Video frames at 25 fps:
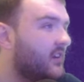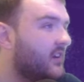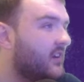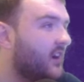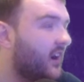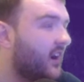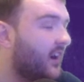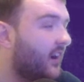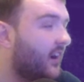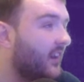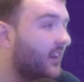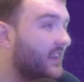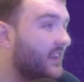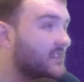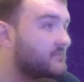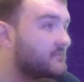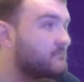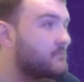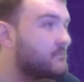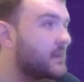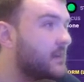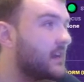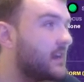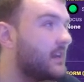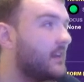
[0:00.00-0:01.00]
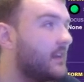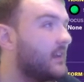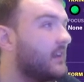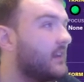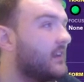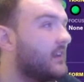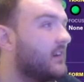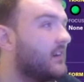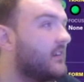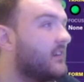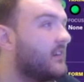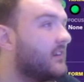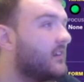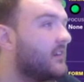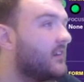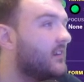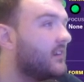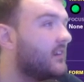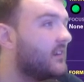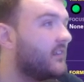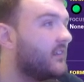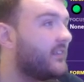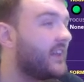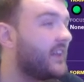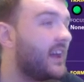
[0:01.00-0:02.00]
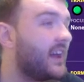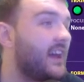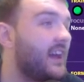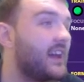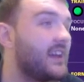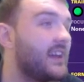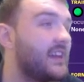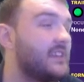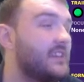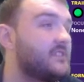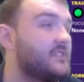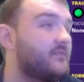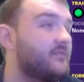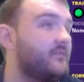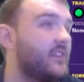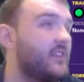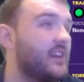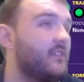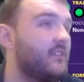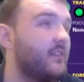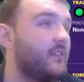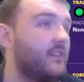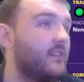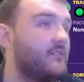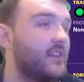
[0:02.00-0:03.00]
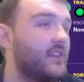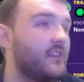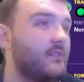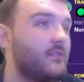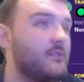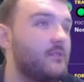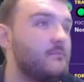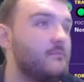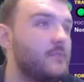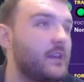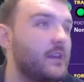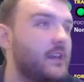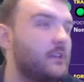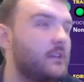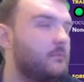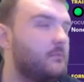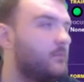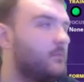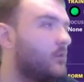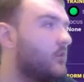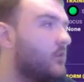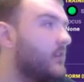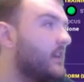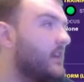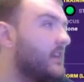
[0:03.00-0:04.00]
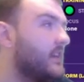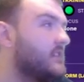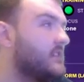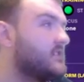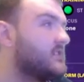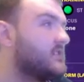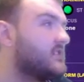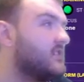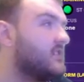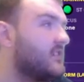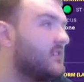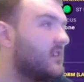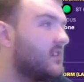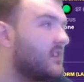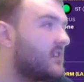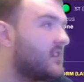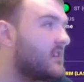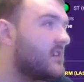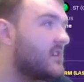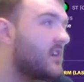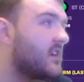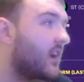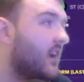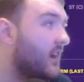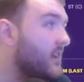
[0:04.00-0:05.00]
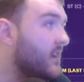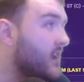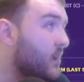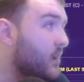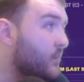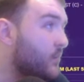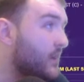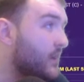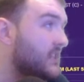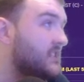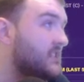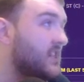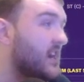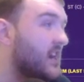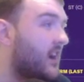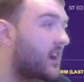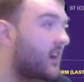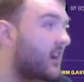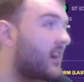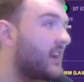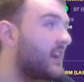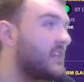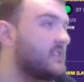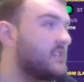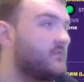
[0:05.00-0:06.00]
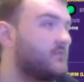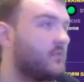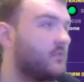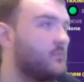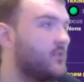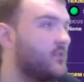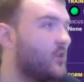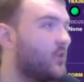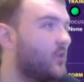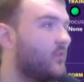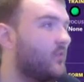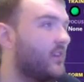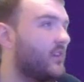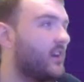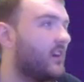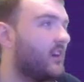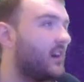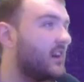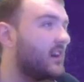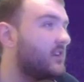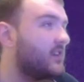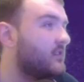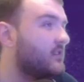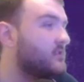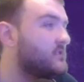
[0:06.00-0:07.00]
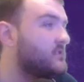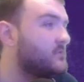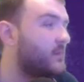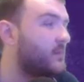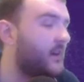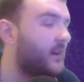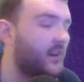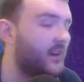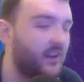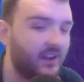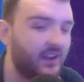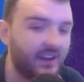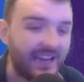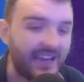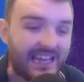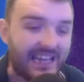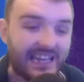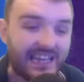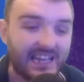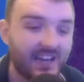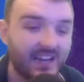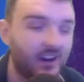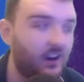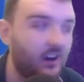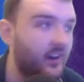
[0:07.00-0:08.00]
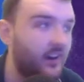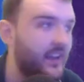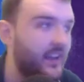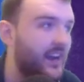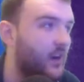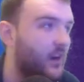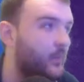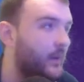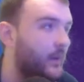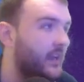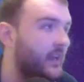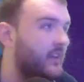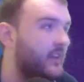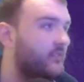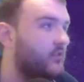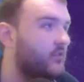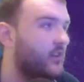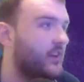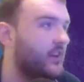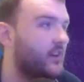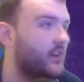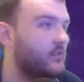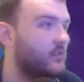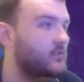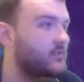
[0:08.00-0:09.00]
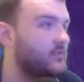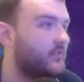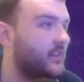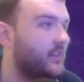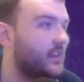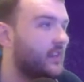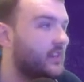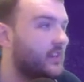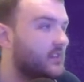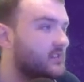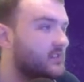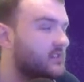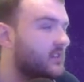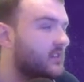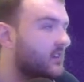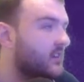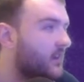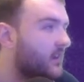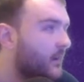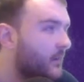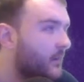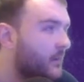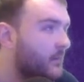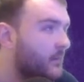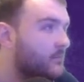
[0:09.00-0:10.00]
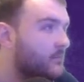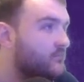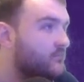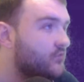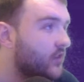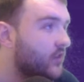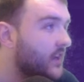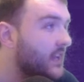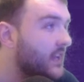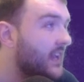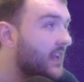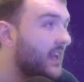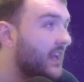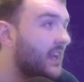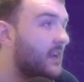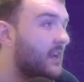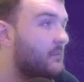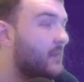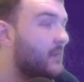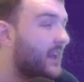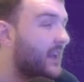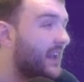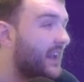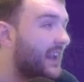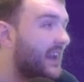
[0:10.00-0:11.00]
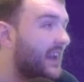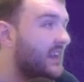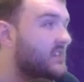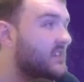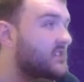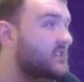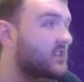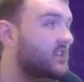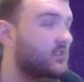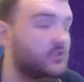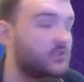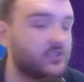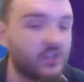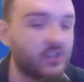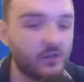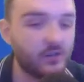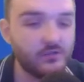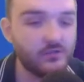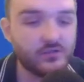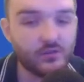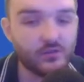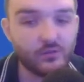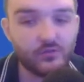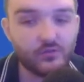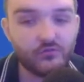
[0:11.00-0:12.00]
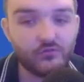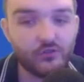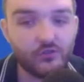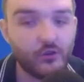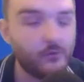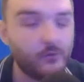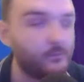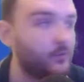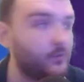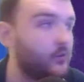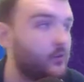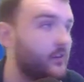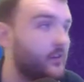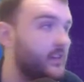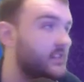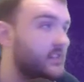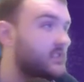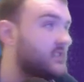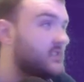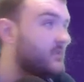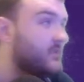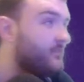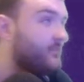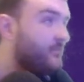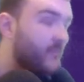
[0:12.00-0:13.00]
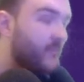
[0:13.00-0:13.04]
Oh, that's mean. That is very, very mean, boys. I know he's young and he's from Northern Ireland, but he can't help either of those things. Bring him into your social group, boys.